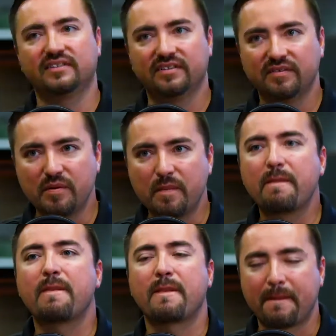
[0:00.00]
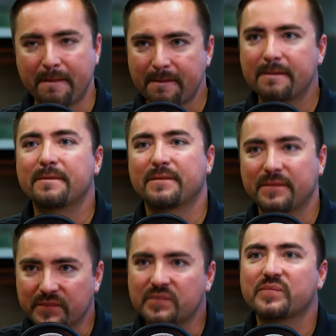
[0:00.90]
they love having
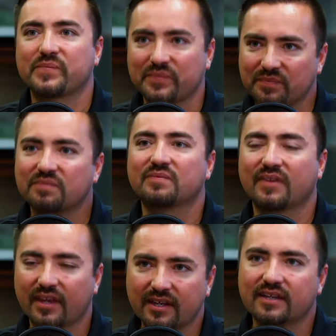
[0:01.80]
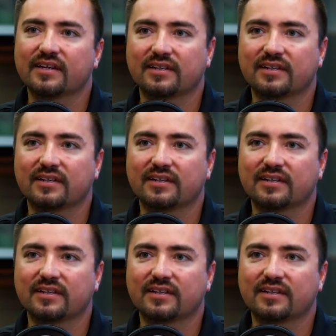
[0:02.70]
people come and